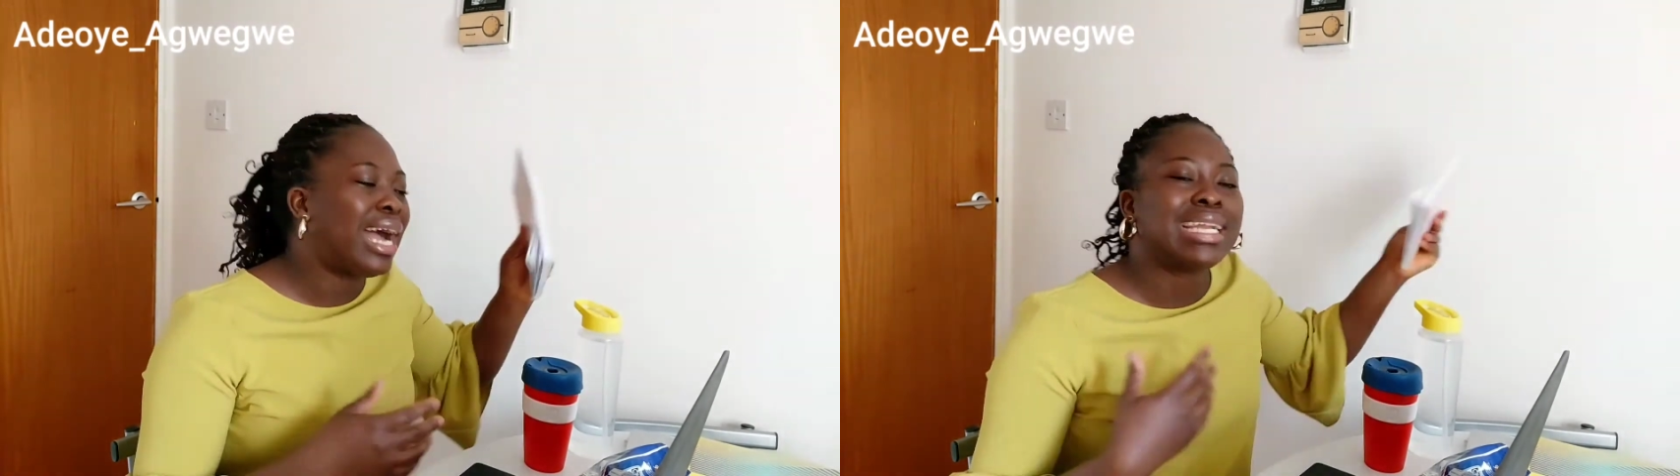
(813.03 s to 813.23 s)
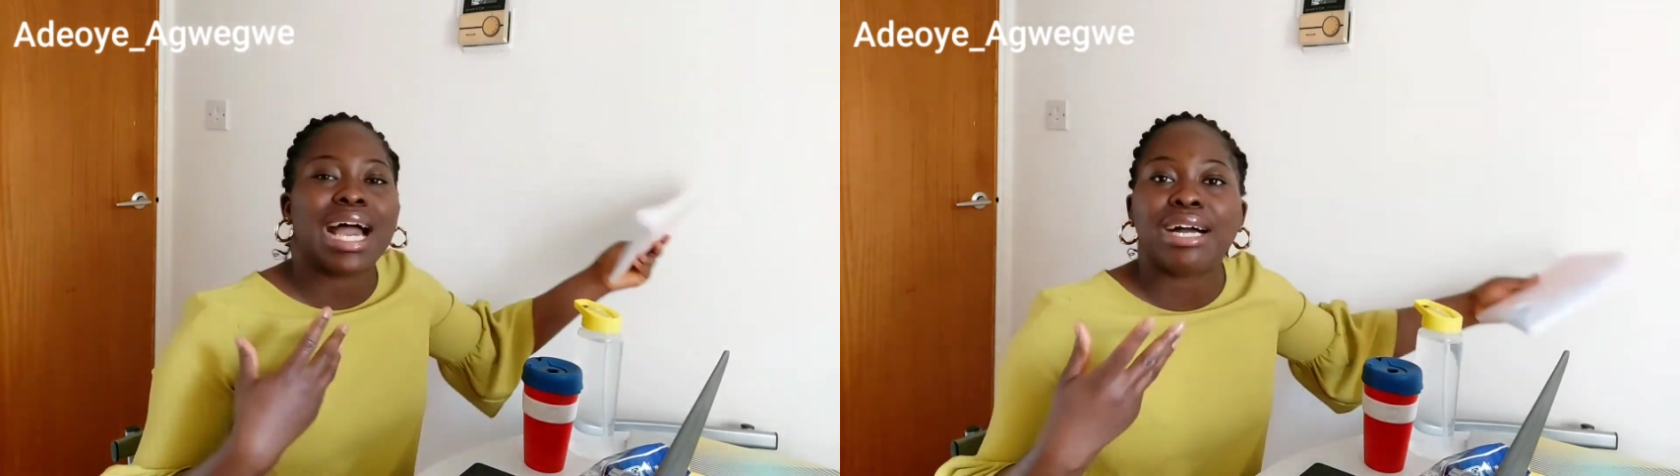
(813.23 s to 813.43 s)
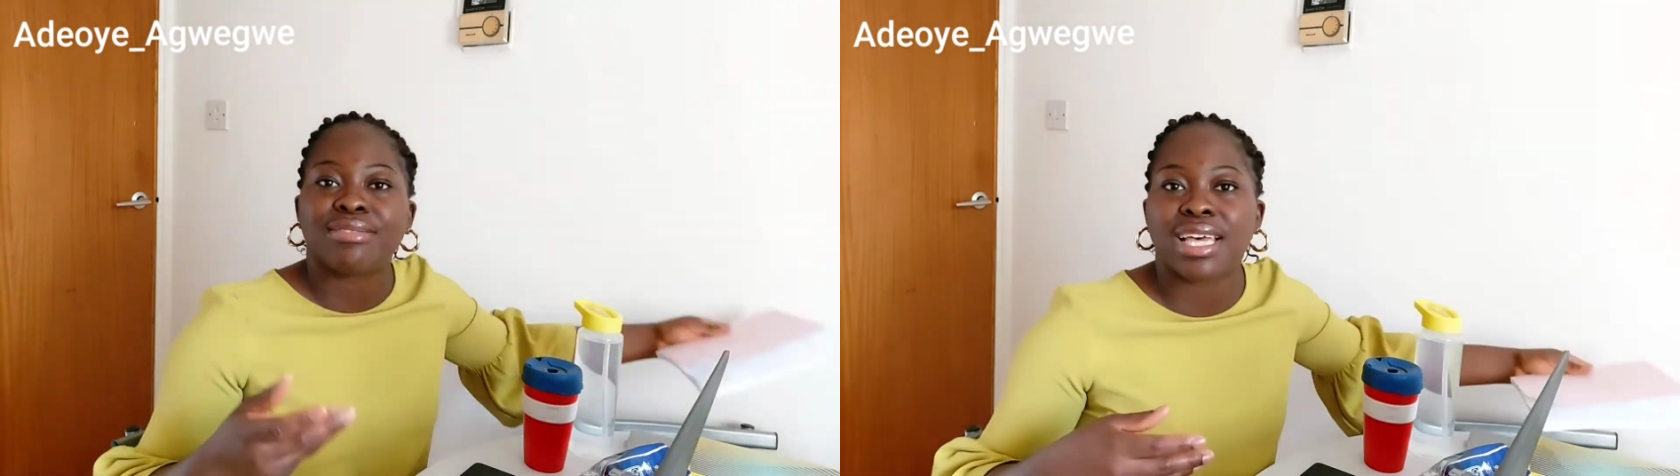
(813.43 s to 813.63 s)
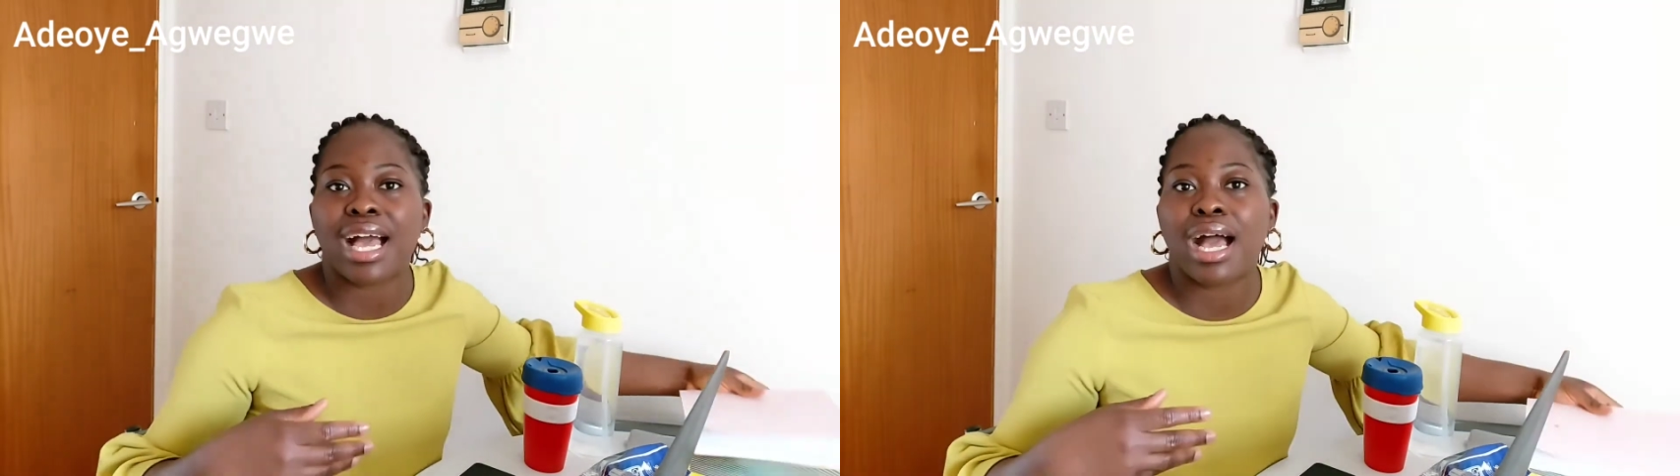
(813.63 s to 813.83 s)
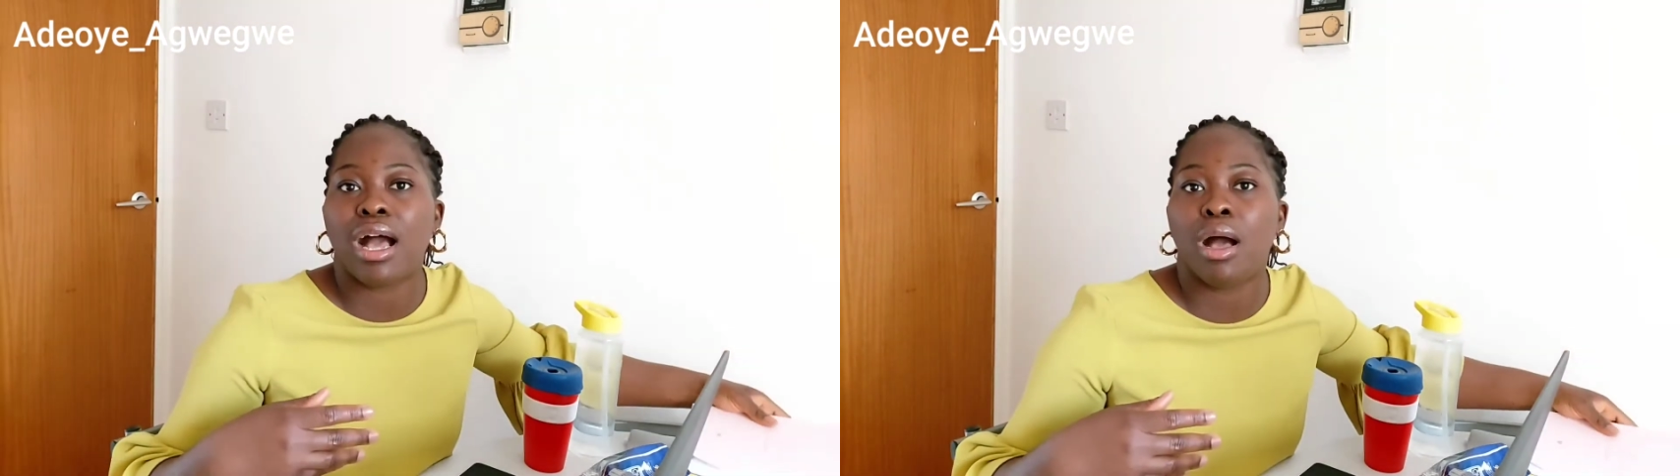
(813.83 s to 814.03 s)
and
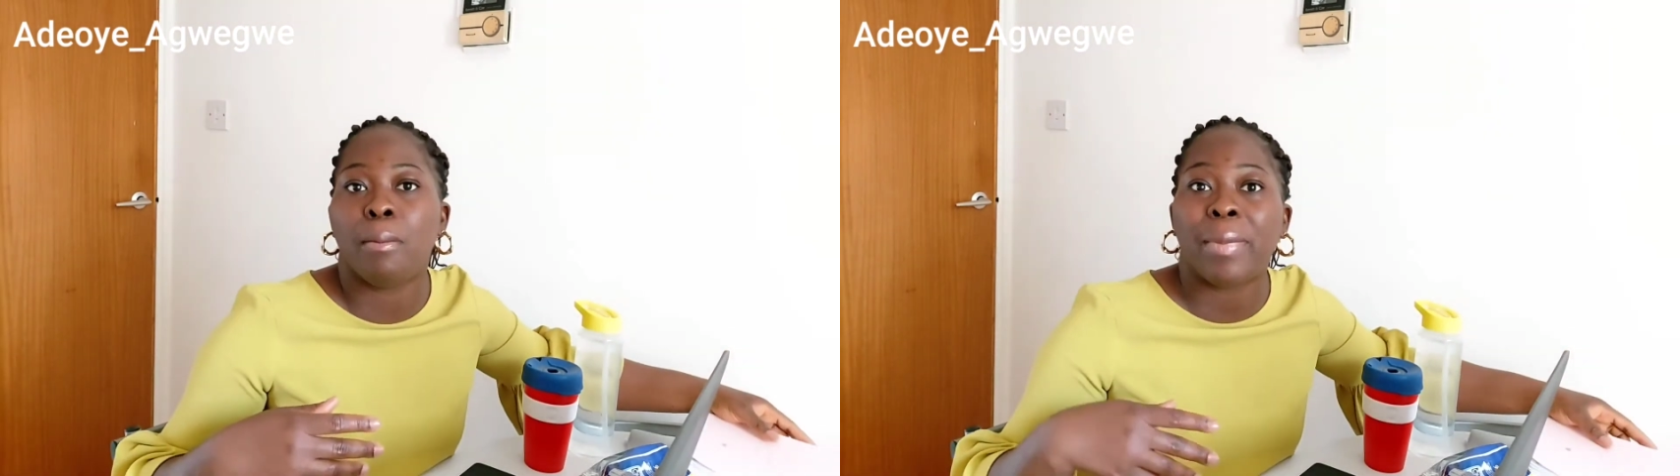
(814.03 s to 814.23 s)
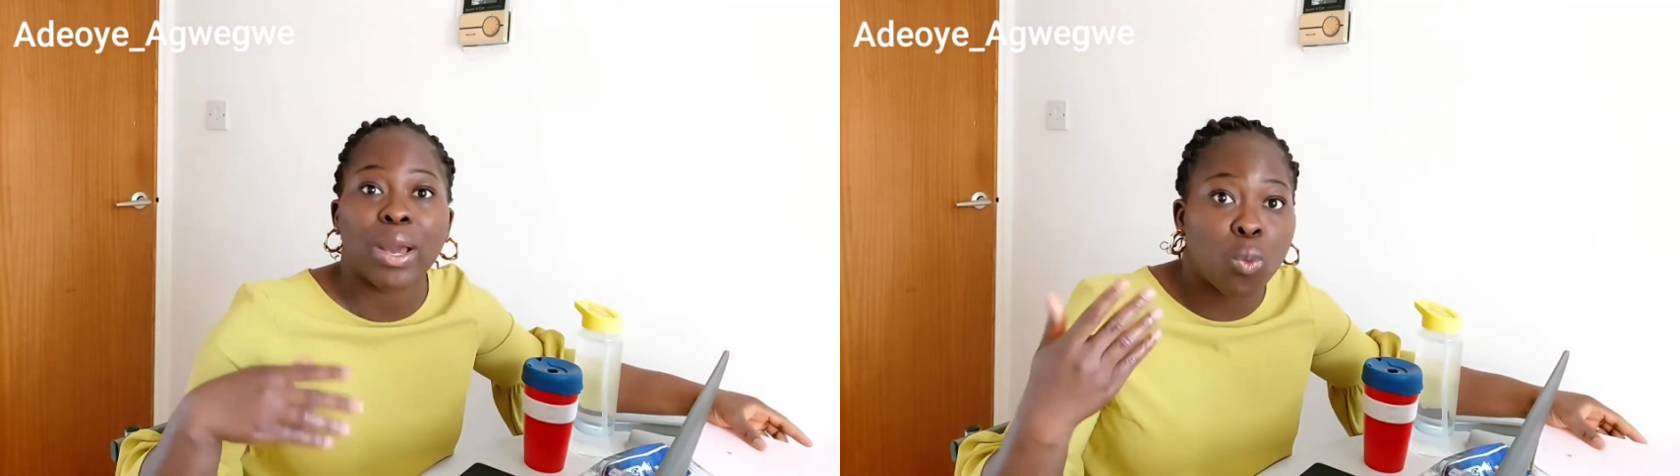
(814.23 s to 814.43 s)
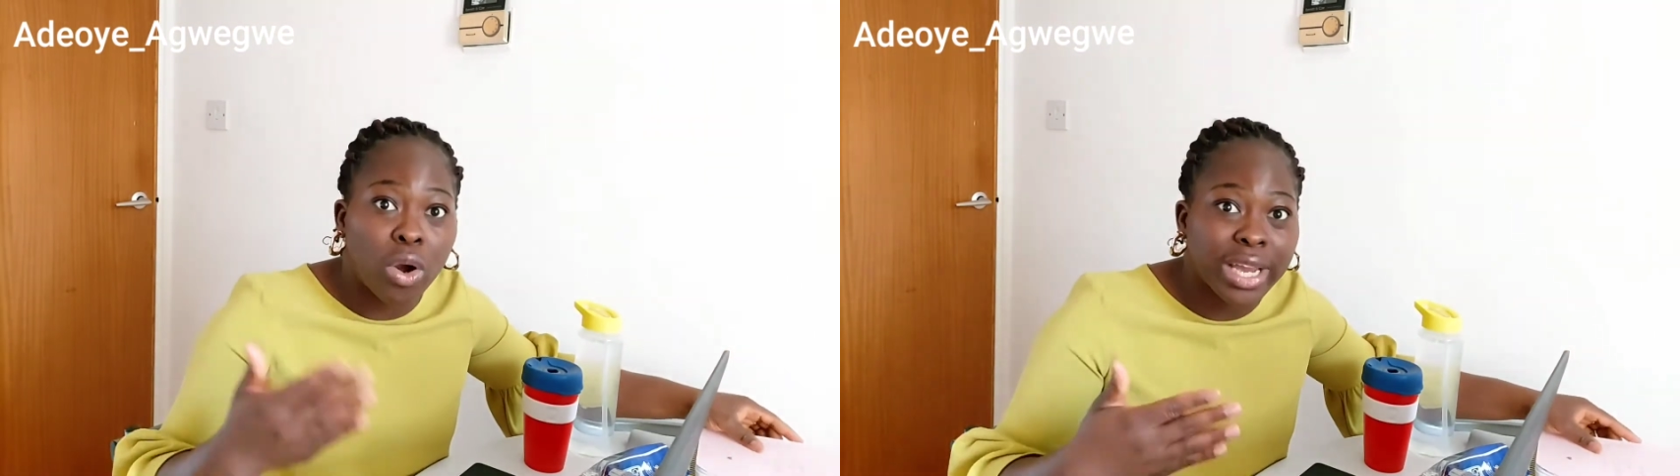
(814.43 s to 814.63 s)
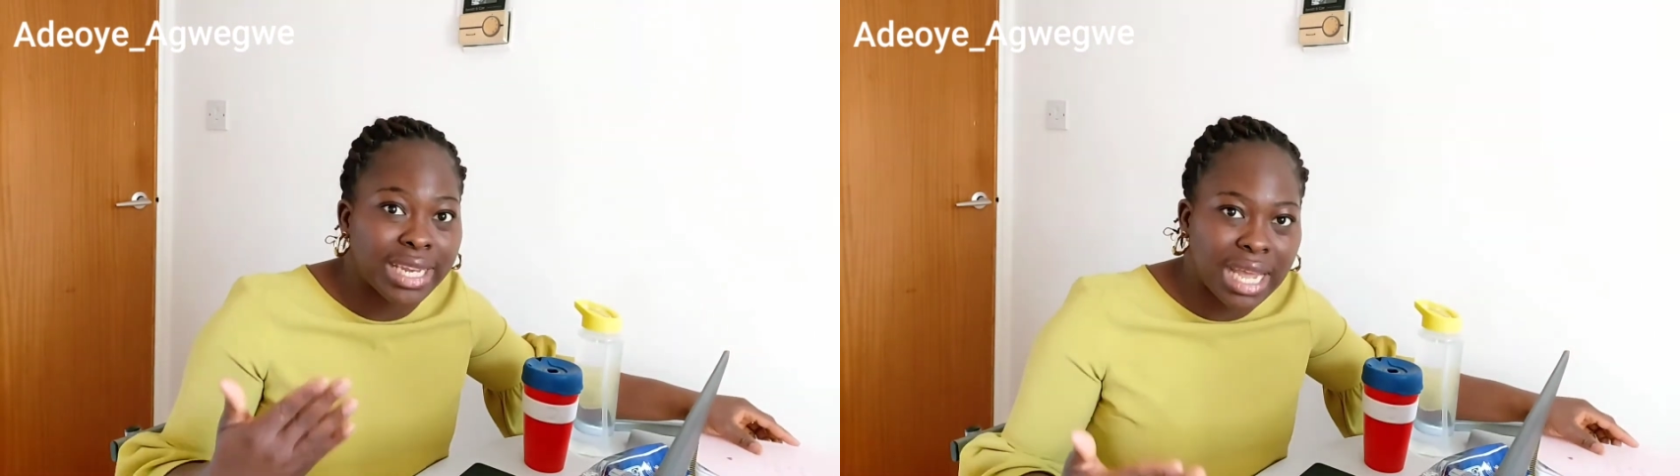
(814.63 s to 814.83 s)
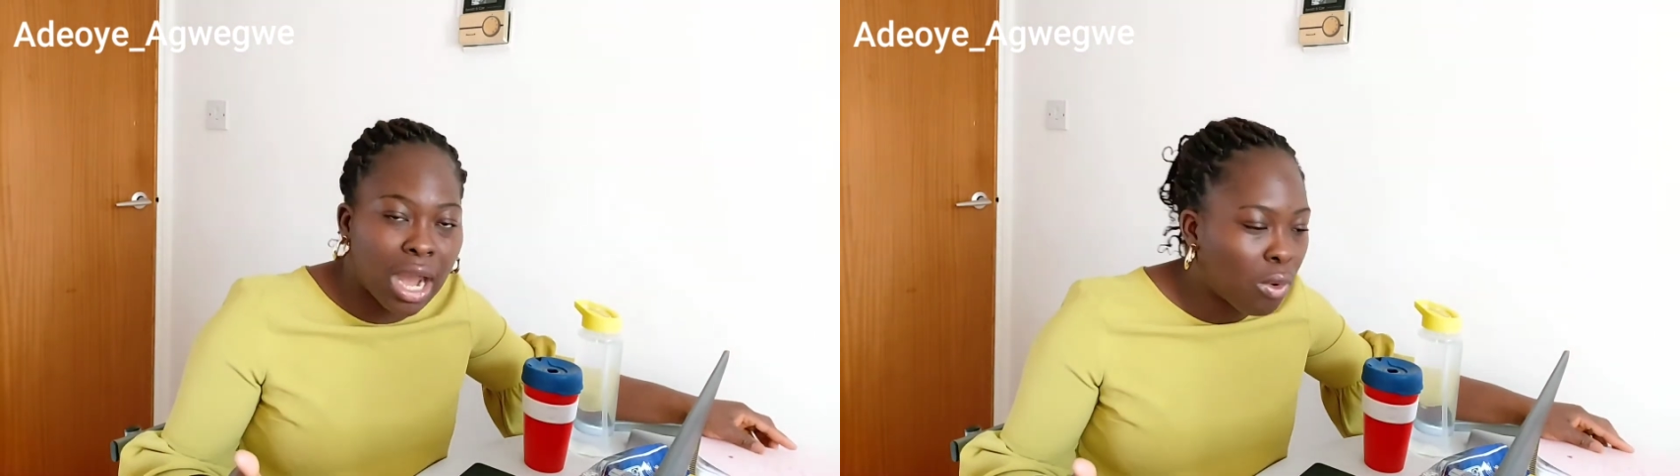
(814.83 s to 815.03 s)
after my
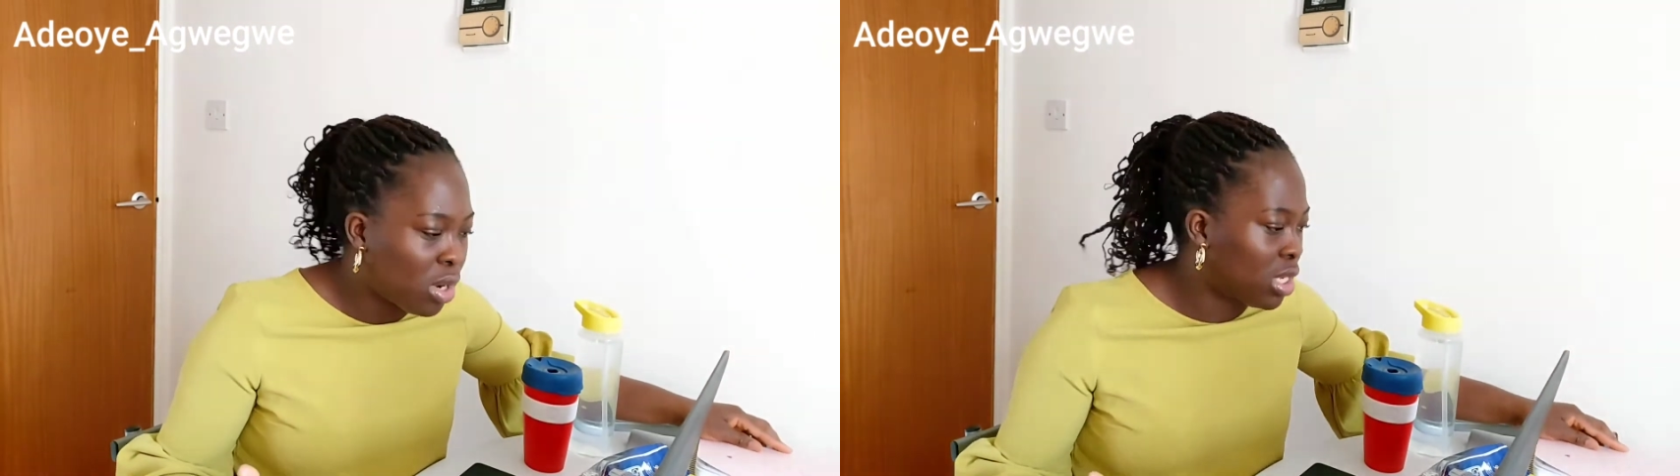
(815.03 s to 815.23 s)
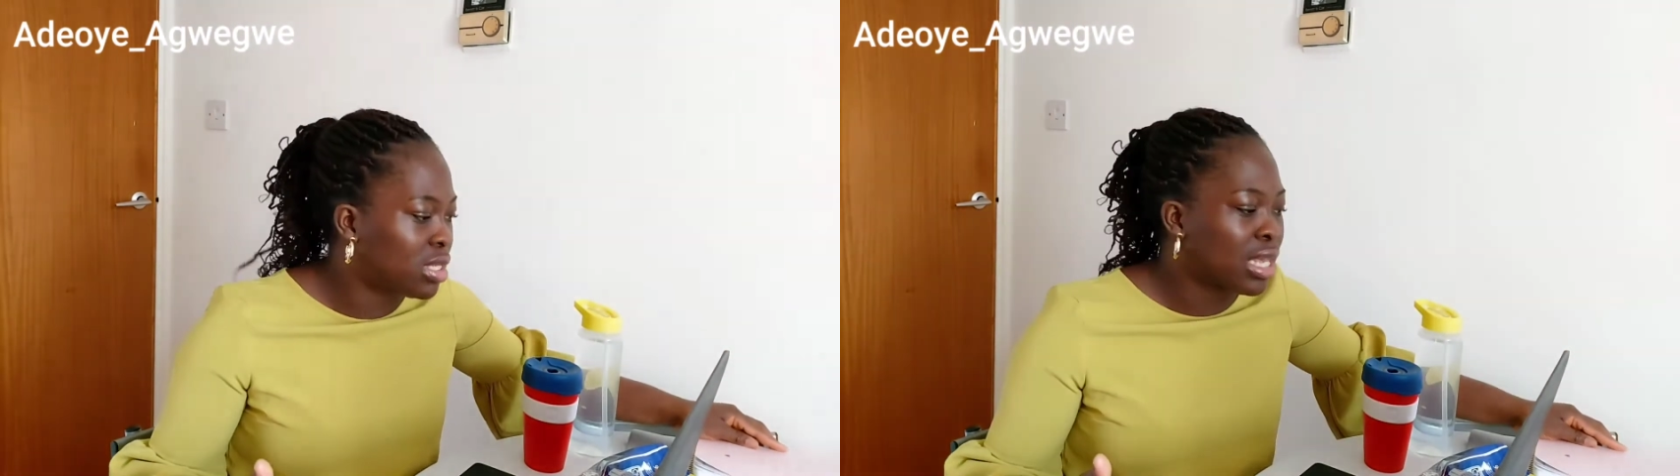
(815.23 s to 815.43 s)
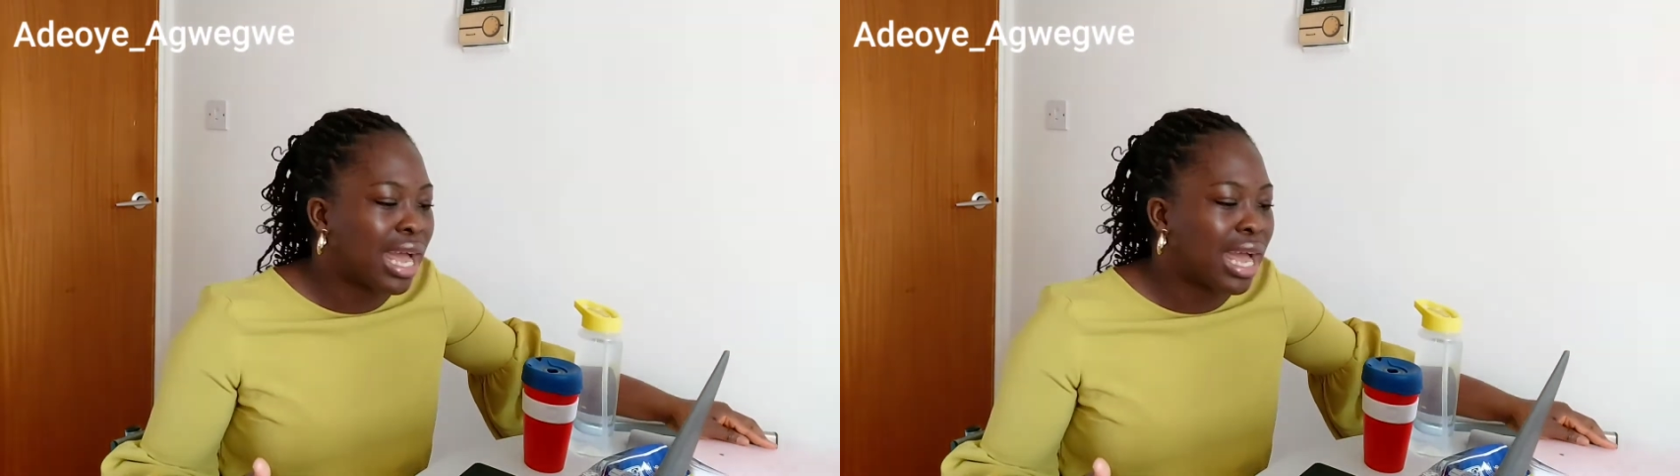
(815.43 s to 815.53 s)
working hours,